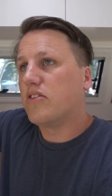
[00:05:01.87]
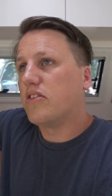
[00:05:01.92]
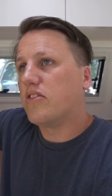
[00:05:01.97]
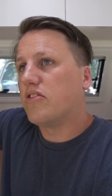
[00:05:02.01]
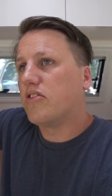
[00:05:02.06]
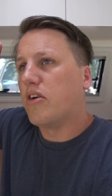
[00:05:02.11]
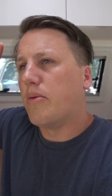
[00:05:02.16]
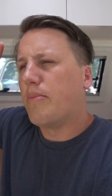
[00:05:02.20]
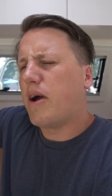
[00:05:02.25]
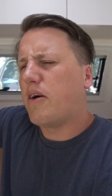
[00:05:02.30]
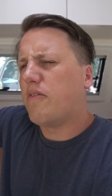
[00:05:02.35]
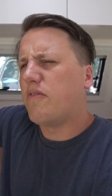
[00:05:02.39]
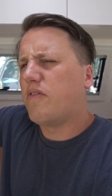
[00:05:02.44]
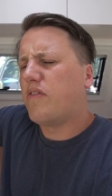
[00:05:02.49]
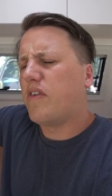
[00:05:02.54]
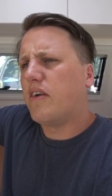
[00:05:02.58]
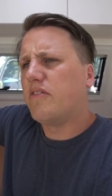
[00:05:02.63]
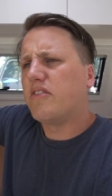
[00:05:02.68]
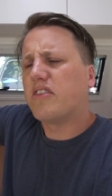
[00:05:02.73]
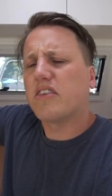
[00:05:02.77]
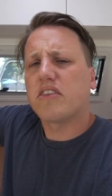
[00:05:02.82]
So about
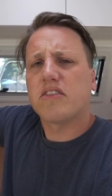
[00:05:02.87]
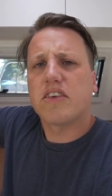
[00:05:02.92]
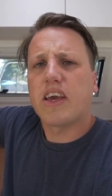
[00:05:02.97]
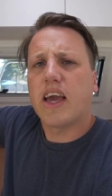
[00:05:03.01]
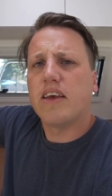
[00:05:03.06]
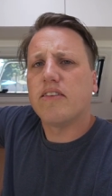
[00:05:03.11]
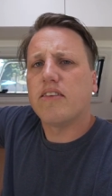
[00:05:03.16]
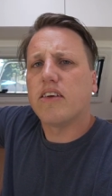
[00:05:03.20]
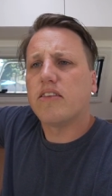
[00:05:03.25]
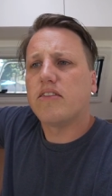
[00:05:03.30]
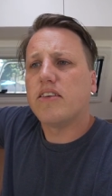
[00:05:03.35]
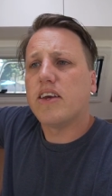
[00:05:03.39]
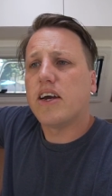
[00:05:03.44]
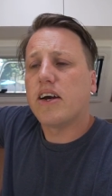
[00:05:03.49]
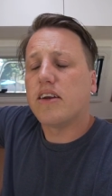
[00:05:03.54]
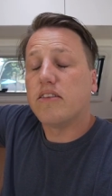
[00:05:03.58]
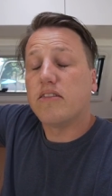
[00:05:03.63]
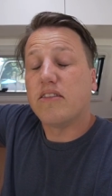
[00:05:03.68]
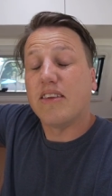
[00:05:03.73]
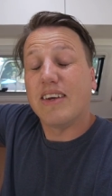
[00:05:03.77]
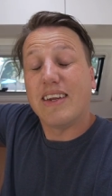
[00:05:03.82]
five, six Ks out of
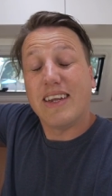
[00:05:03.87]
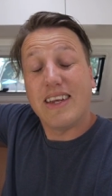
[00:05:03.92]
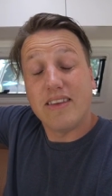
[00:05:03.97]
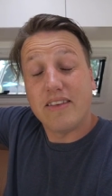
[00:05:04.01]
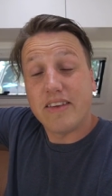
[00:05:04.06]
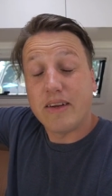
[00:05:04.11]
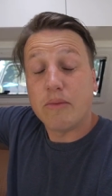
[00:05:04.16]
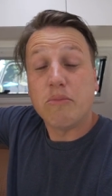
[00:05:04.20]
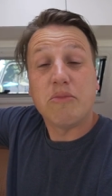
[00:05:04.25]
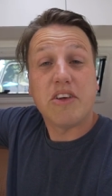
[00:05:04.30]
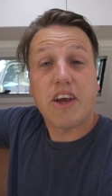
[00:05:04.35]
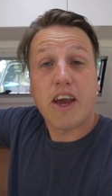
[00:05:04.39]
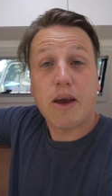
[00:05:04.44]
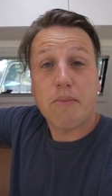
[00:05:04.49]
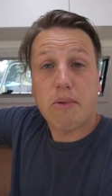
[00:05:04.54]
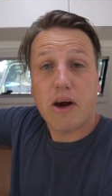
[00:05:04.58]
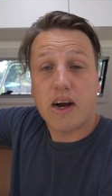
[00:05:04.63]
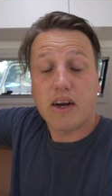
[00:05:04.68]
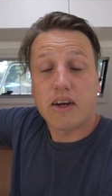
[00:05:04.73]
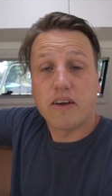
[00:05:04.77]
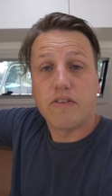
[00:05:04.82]
town is an NZMCA
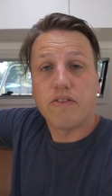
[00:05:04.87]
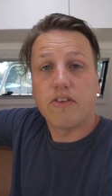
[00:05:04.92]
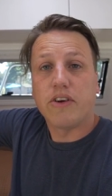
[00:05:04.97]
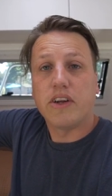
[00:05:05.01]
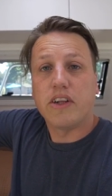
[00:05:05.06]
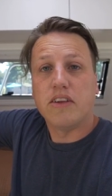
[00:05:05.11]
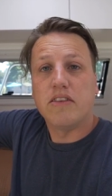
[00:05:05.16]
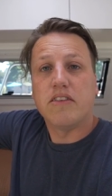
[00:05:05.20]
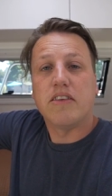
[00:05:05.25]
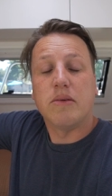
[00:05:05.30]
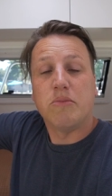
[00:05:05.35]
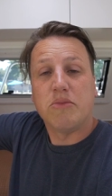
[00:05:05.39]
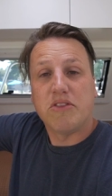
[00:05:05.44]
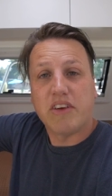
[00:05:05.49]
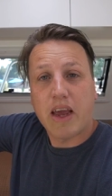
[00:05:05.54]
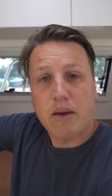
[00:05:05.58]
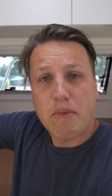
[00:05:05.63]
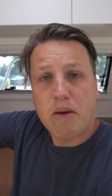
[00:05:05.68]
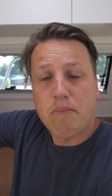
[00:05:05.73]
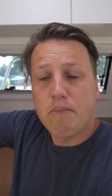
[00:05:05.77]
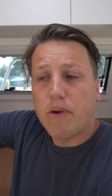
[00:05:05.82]
park if you're an
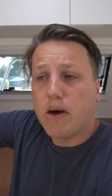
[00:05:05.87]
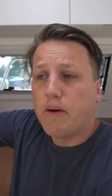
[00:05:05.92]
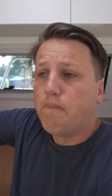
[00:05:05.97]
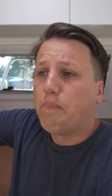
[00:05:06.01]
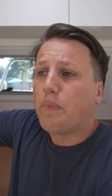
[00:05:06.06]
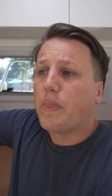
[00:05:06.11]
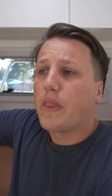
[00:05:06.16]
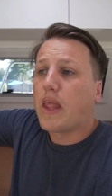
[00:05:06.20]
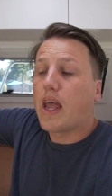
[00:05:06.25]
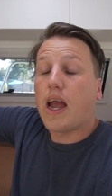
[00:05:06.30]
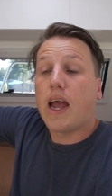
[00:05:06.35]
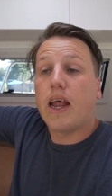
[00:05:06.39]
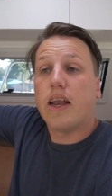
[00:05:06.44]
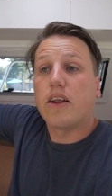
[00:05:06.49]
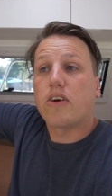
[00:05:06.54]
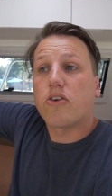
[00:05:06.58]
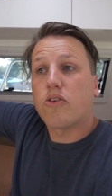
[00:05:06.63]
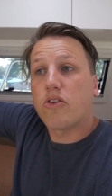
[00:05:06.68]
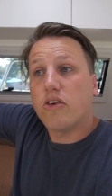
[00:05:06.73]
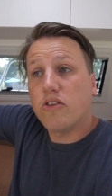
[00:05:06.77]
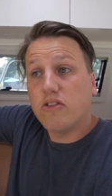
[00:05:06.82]
NZMCA member. And
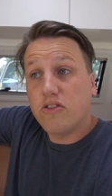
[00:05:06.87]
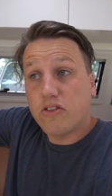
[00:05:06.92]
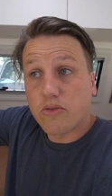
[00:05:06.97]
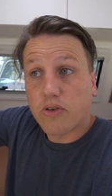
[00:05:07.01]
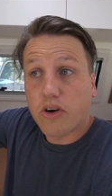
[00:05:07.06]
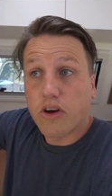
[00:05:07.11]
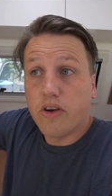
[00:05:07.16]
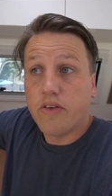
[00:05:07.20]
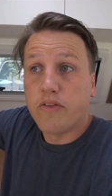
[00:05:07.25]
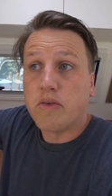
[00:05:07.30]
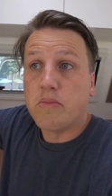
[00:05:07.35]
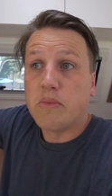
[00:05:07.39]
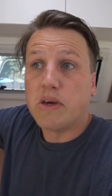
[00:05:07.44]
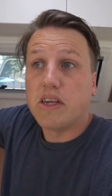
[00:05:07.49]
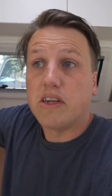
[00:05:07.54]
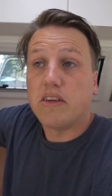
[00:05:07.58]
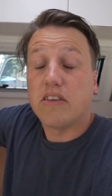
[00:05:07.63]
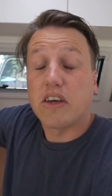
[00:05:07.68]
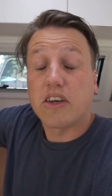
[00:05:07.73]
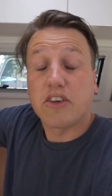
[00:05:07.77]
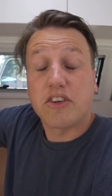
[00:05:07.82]
across the road from it
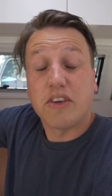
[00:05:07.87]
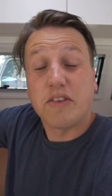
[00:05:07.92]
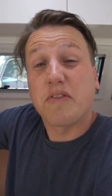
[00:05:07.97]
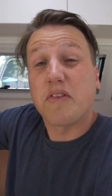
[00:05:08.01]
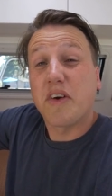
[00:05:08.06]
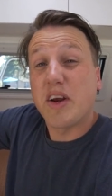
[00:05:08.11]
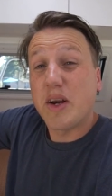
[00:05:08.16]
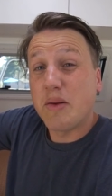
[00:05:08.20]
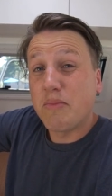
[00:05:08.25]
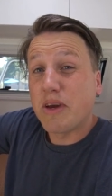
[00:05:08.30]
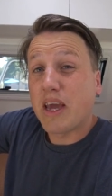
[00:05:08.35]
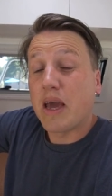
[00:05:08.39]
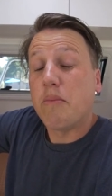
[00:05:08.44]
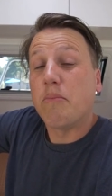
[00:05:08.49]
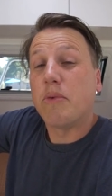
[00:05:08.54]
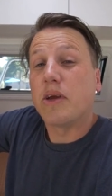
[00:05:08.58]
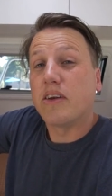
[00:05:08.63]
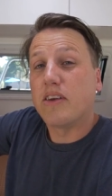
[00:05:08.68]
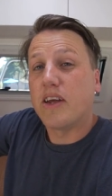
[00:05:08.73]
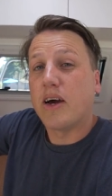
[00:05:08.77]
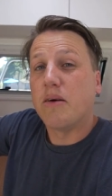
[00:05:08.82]
is actually Freedom
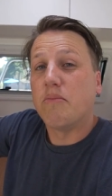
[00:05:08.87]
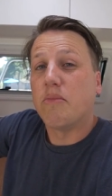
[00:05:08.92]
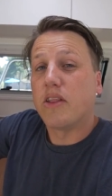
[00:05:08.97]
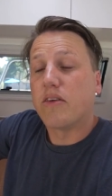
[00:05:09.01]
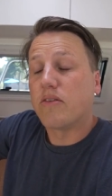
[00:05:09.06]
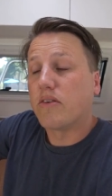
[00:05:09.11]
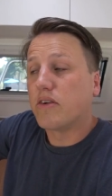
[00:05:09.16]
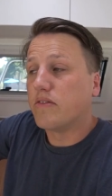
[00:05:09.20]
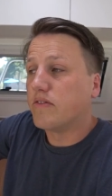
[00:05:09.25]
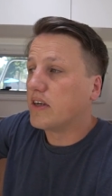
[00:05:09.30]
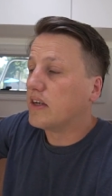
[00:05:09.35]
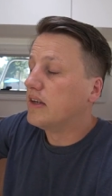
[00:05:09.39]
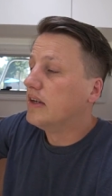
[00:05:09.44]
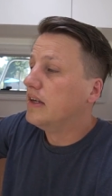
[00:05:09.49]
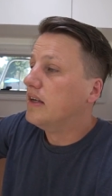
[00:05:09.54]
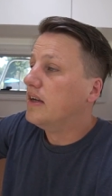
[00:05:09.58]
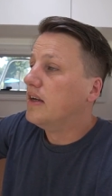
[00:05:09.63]
Camping down by the river.